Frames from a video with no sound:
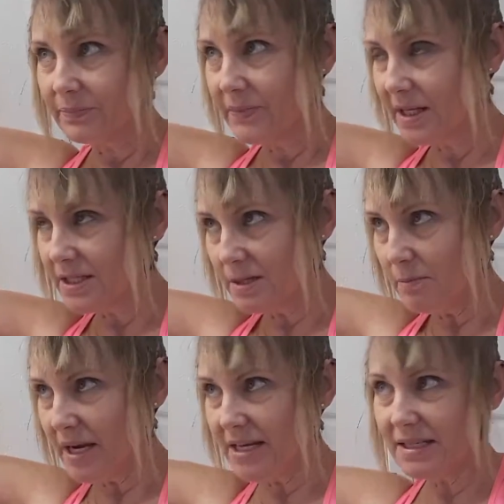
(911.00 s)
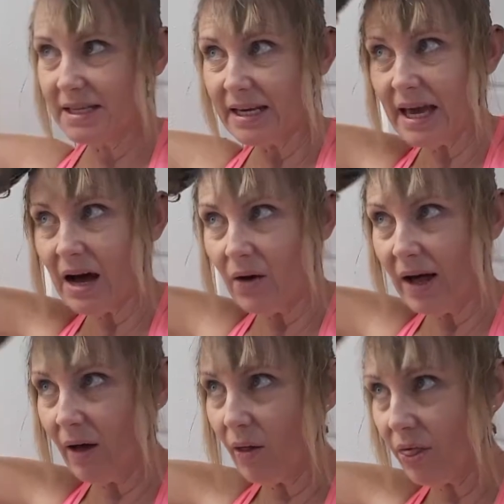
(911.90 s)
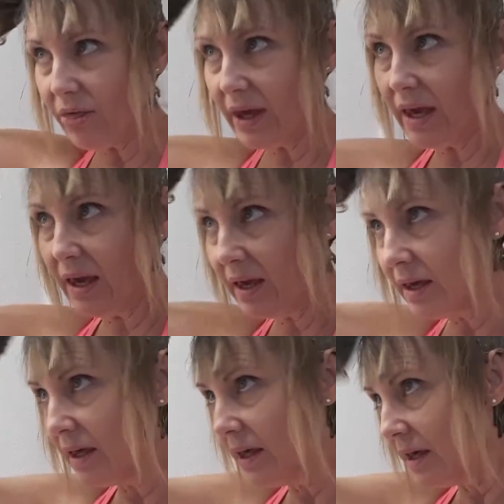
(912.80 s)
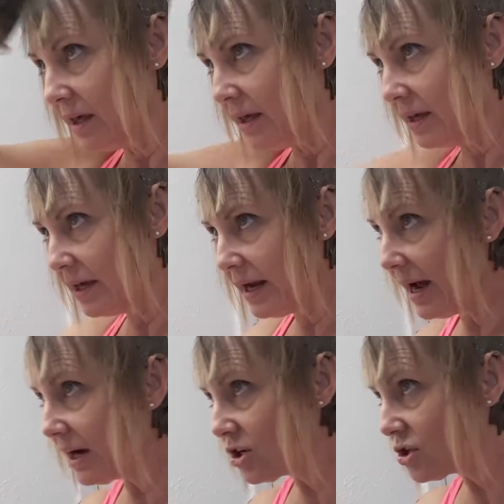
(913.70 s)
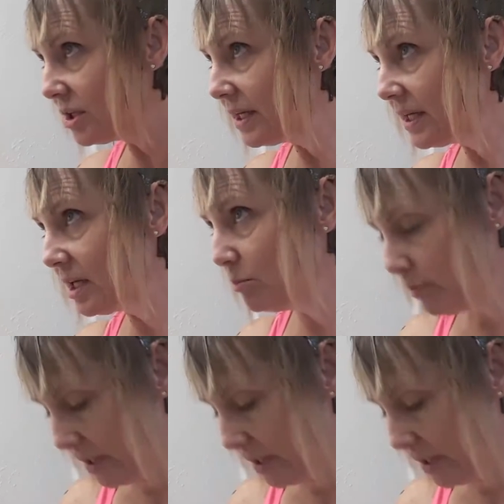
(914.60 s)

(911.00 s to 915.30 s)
It's amazing how healthy it actually can